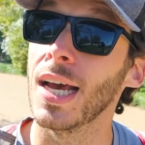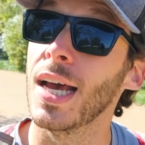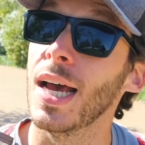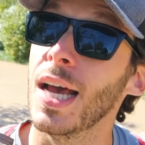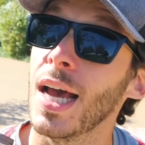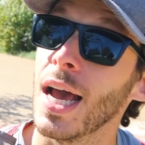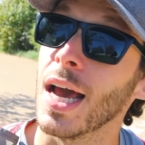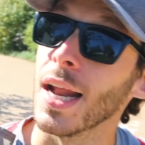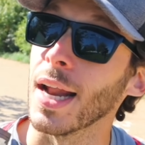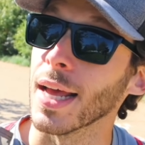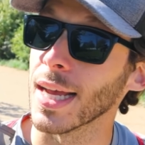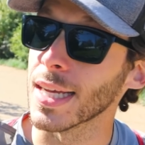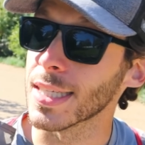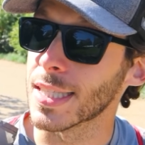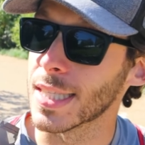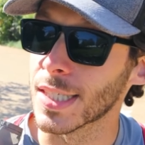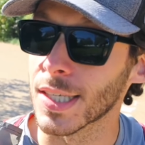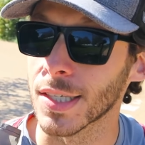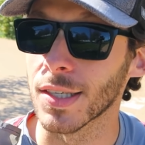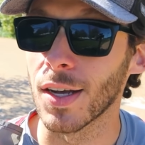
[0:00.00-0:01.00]
And I
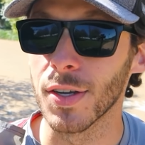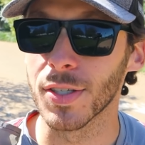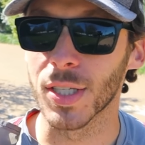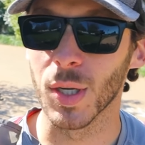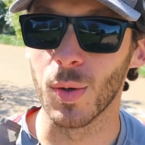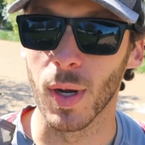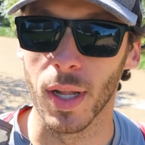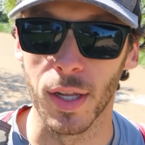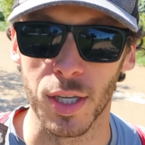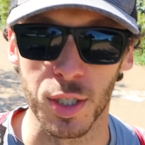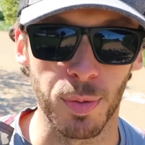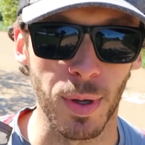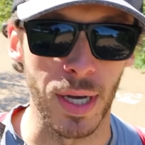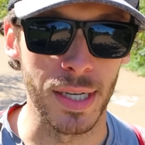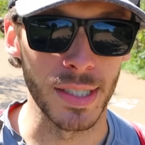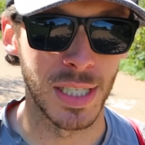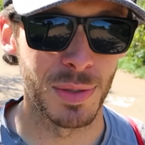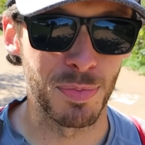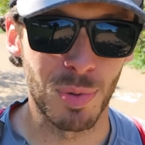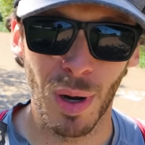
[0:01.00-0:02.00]
guess this is also one of those
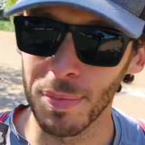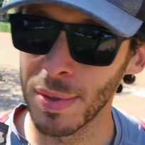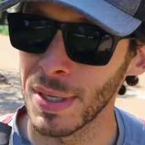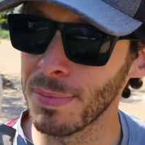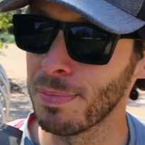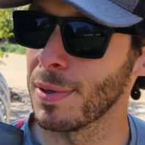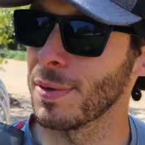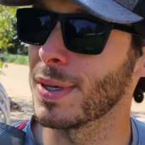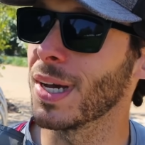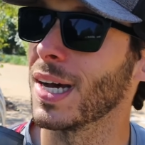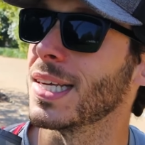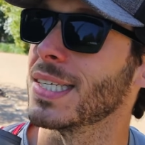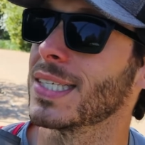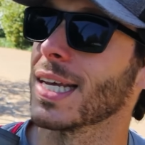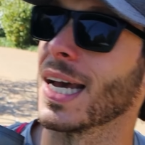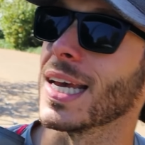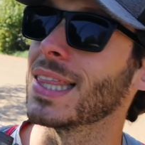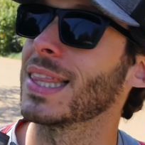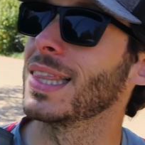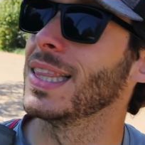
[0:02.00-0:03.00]
places, probably
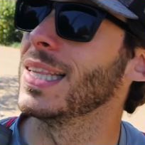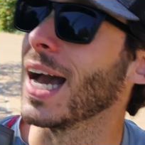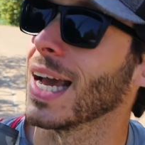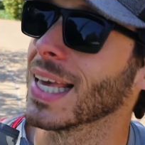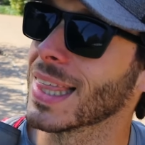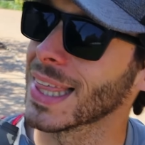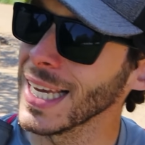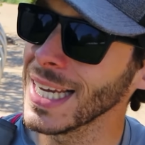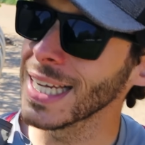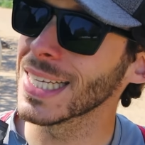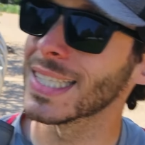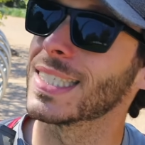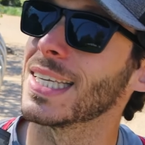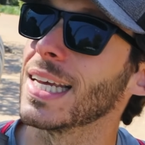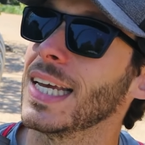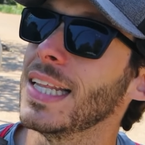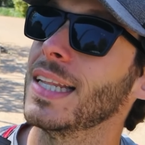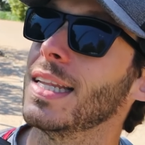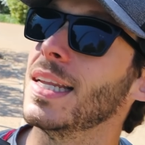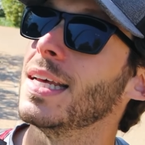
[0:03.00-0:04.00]
because I, I think it's
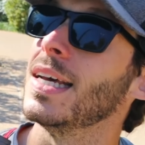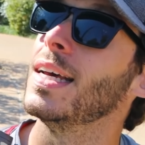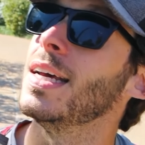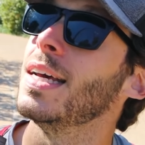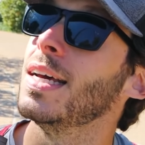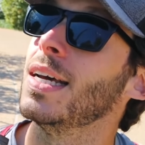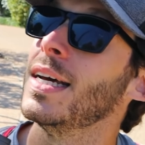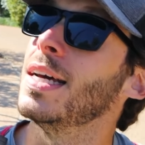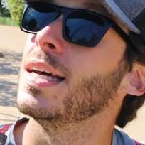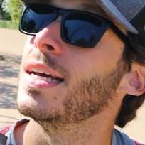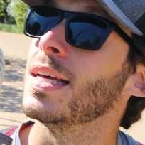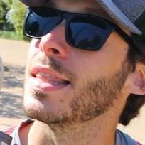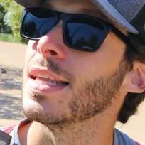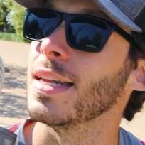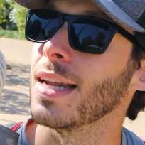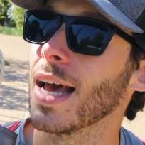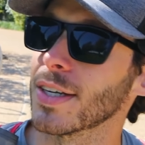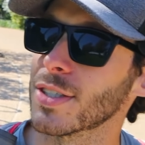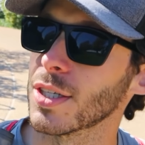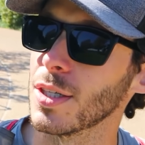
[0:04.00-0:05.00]
in
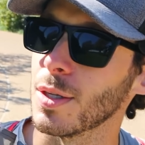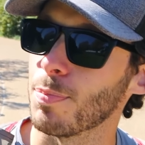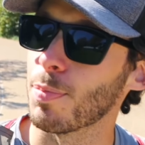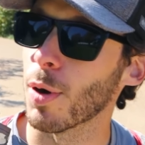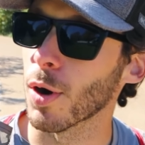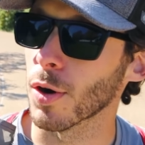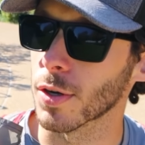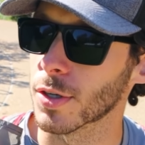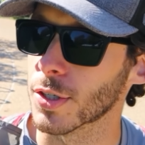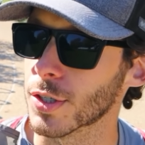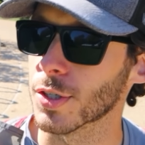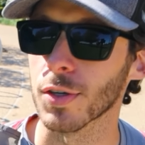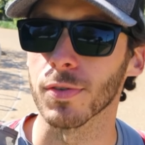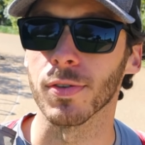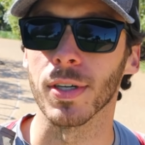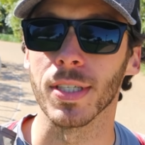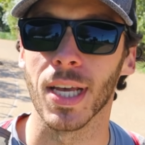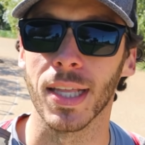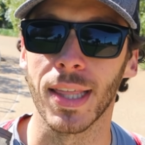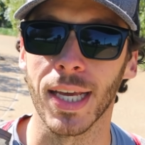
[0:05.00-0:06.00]
the National Park
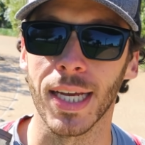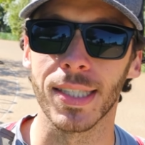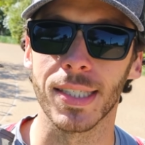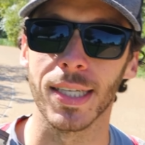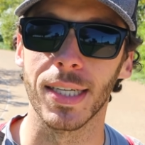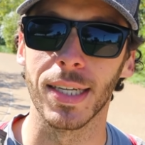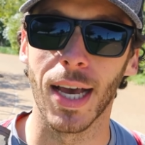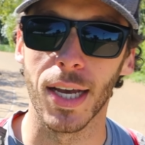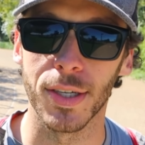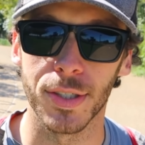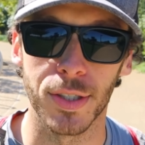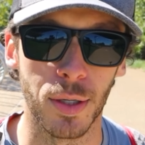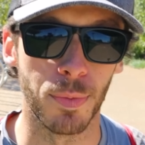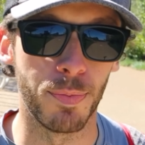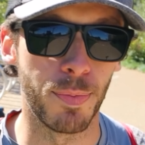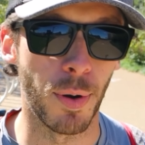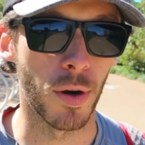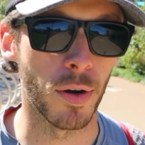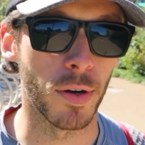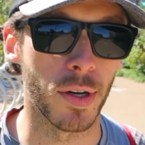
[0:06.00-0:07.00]
Service. I think it's a national
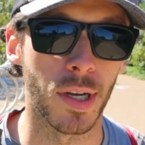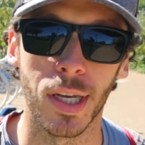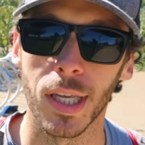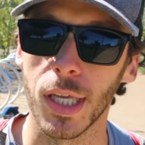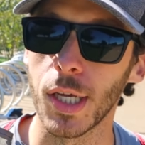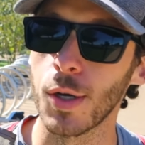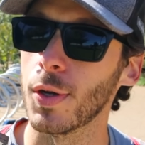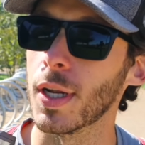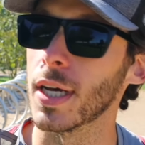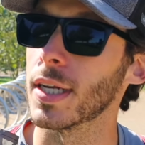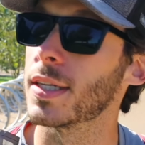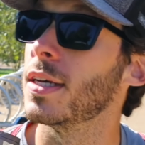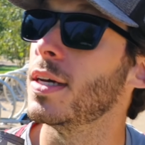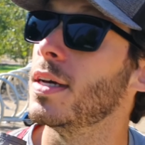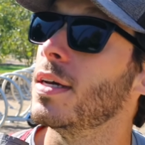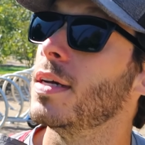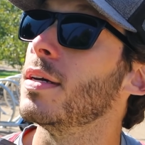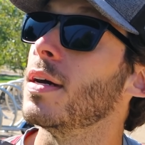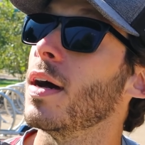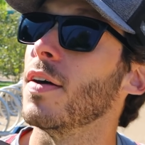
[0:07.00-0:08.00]
park unit
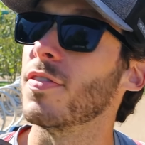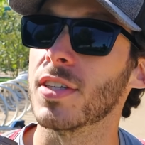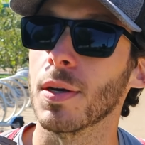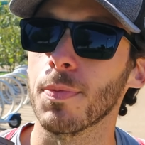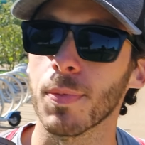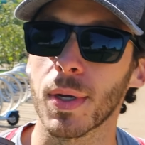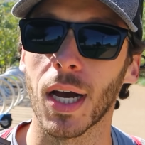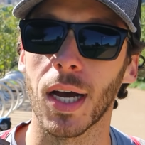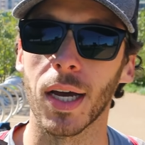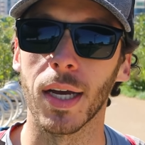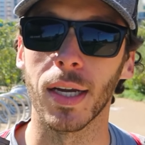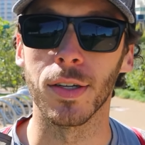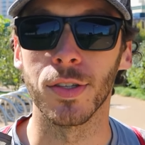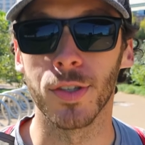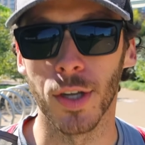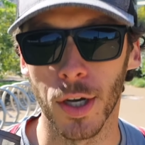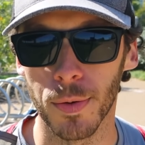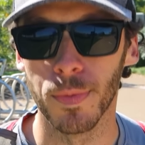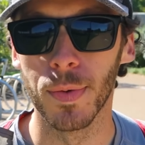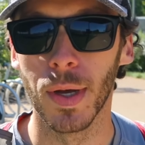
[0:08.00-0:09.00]
of some kind,
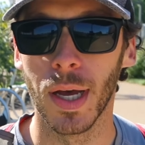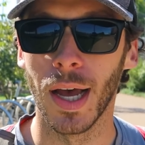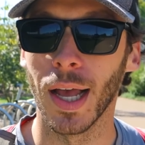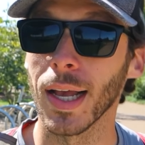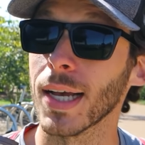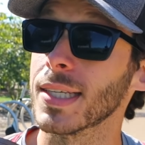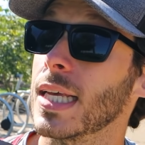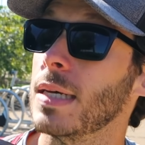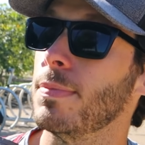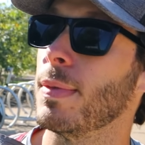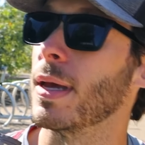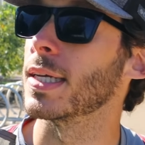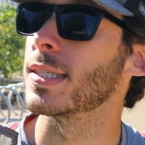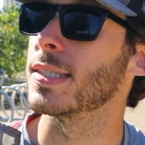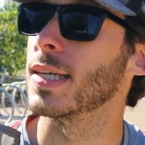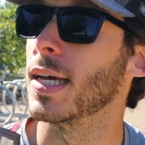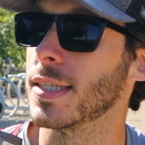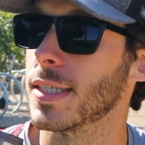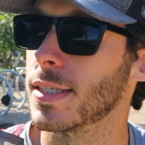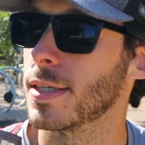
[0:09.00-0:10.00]
so I guess that
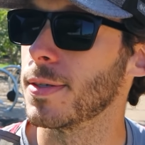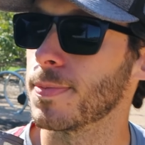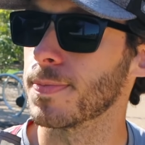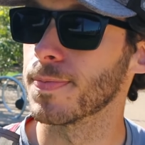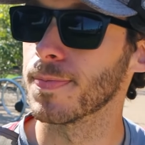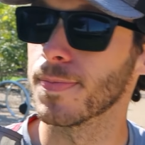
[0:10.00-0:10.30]
makes sense.